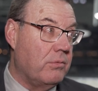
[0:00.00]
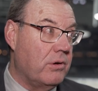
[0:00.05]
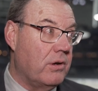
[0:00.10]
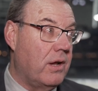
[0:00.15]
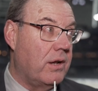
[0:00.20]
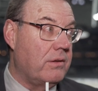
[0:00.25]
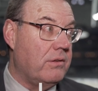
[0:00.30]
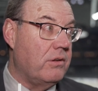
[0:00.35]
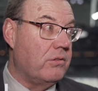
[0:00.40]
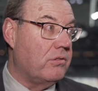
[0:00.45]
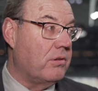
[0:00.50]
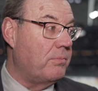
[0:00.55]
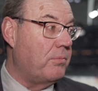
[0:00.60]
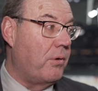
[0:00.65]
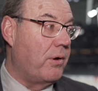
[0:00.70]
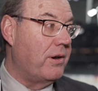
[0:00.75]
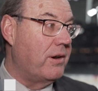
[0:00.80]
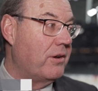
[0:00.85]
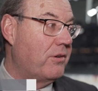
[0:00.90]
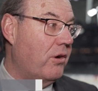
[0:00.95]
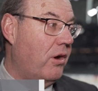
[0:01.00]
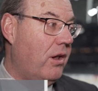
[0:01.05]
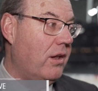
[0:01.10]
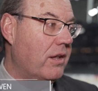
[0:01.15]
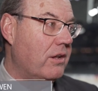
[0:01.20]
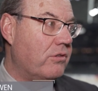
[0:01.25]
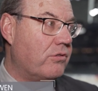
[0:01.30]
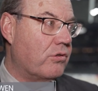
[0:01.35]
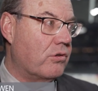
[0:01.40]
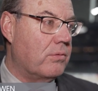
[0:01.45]
We're not disappointed at
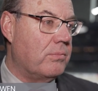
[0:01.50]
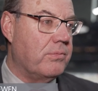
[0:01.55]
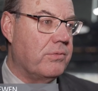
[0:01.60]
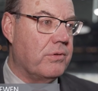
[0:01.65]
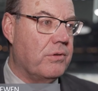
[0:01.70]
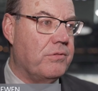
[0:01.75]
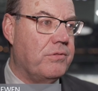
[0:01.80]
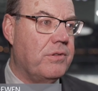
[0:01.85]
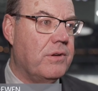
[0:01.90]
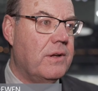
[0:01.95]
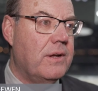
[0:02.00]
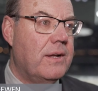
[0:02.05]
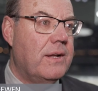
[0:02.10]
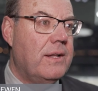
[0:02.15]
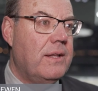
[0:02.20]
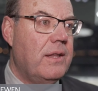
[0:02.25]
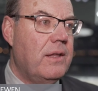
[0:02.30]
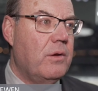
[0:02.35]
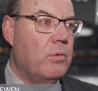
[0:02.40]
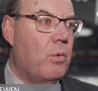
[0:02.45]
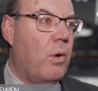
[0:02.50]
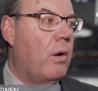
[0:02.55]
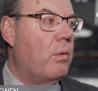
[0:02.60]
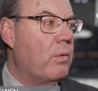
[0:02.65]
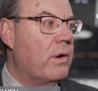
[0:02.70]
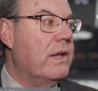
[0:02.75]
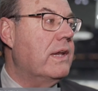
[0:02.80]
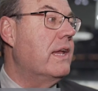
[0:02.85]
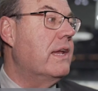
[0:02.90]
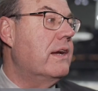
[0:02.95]
all in terms of
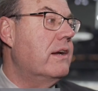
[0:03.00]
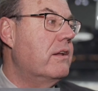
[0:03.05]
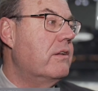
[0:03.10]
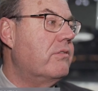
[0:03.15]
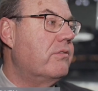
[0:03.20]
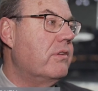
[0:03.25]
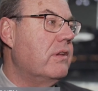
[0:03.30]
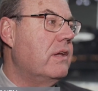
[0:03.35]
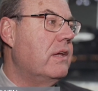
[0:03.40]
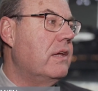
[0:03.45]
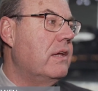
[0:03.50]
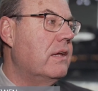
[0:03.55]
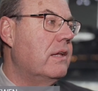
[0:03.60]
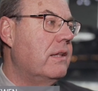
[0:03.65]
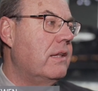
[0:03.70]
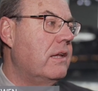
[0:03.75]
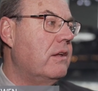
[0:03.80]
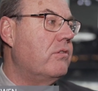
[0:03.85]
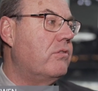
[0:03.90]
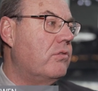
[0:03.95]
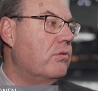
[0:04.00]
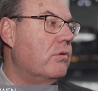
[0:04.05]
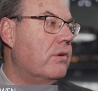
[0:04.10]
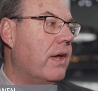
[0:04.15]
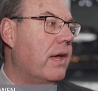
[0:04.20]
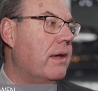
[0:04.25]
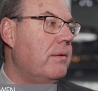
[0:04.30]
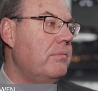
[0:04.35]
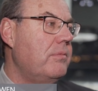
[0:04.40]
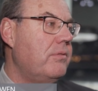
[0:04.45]
what we needed to see in these
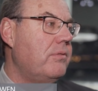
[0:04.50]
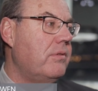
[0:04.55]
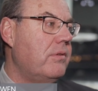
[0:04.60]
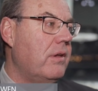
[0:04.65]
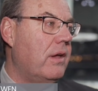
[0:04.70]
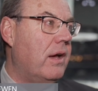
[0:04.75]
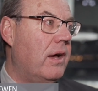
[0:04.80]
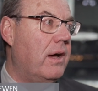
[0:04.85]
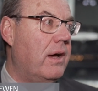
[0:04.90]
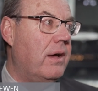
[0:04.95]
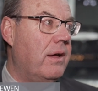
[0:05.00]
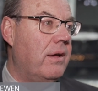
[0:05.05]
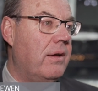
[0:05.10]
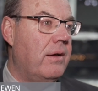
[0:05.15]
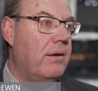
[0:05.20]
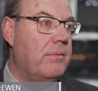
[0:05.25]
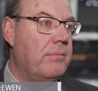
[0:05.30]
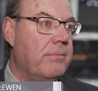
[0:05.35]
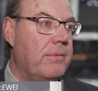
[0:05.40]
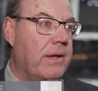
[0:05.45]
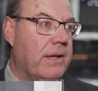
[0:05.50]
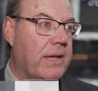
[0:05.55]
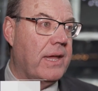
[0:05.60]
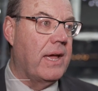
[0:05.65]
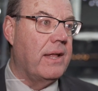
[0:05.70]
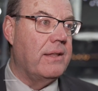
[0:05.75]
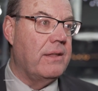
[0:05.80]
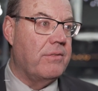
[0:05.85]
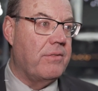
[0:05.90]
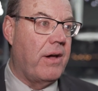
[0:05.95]
two games.
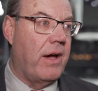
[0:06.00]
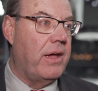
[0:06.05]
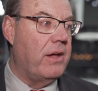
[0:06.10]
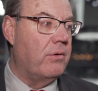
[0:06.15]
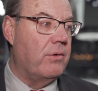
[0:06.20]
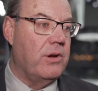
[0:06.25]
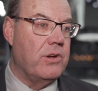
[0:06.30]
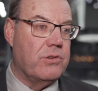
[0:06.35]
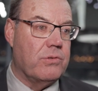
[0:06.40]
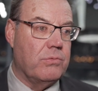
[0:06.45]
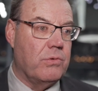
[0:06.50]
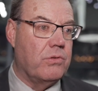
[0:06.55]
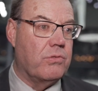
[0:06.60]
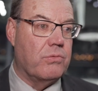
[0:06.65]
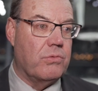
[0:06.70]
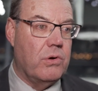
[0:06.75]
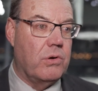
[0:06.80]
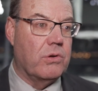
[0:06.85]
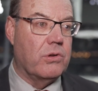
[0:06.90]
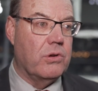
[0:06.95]
Again, the evaluation was real